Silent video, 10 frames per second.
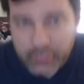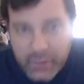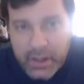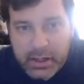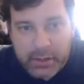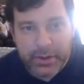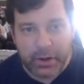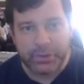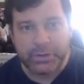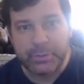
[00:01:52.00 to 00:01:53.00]
It'll be hard
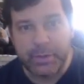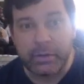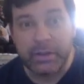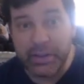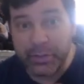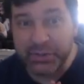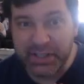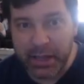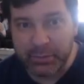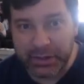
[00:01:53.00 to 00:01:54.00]
to turn me around on those
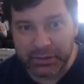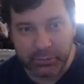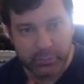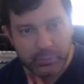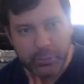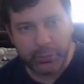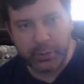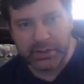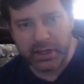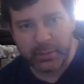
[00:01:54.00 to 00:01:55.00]
10, but before we
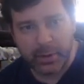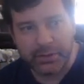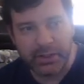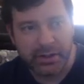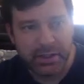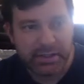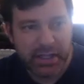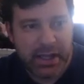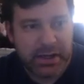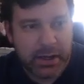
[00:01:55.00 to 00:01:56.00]
talk about the
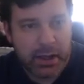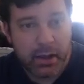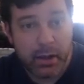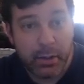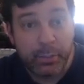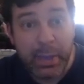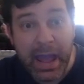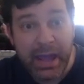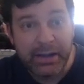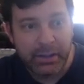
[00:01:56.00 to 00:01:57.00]
10 bad,